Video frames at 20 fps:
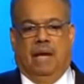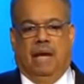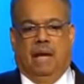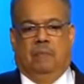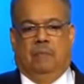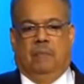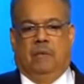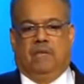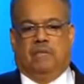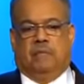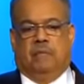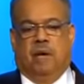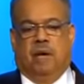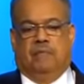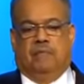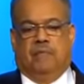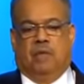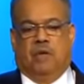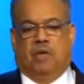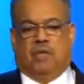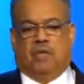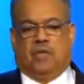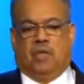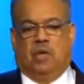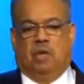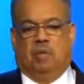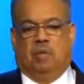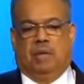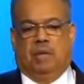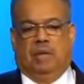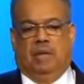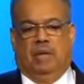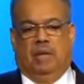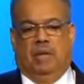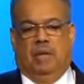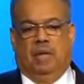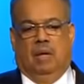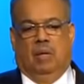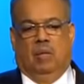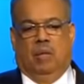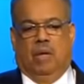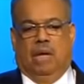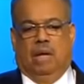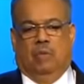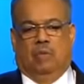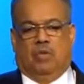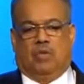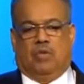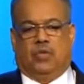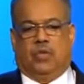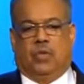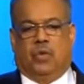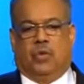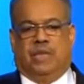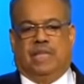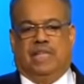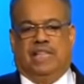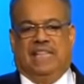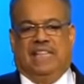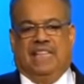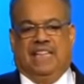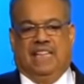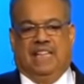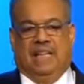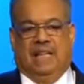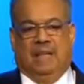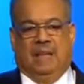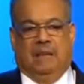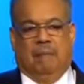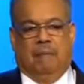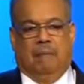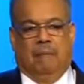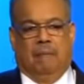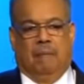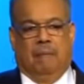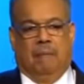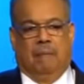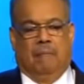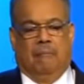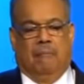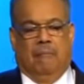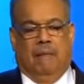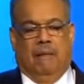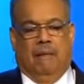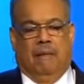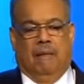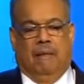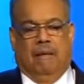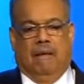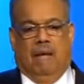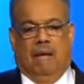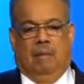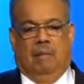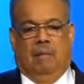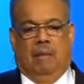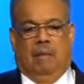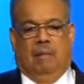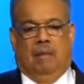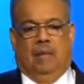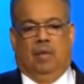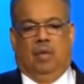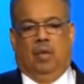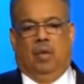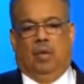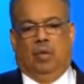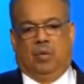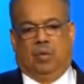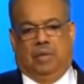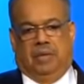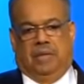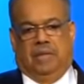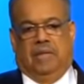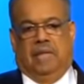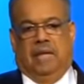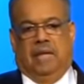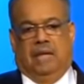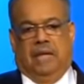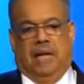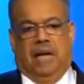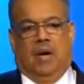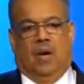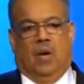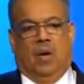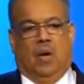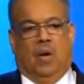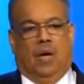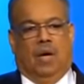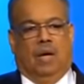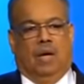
I preached my first sermon when I was 13. I'm a little older than that now.